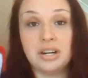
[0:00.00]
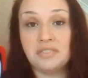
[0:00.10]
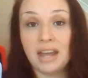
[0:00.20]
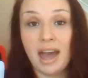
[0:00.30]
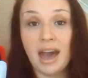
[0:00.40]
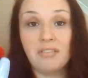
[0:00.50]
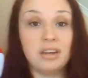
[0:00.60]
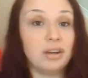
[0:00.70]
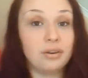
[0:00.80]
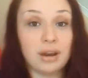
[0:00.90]
And if they have
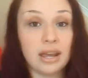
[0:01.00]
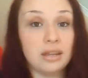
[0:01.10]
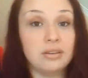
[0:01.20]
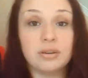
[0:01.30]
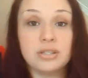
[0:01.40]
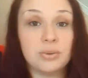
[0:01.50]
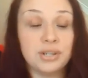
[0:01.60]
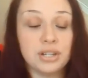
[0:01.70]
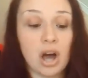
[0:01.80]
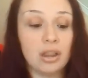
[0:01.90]
it, great. You know, it's only
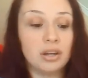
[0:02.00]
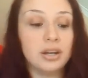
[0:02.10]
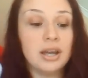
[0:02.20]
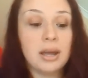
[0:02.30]
a dollar.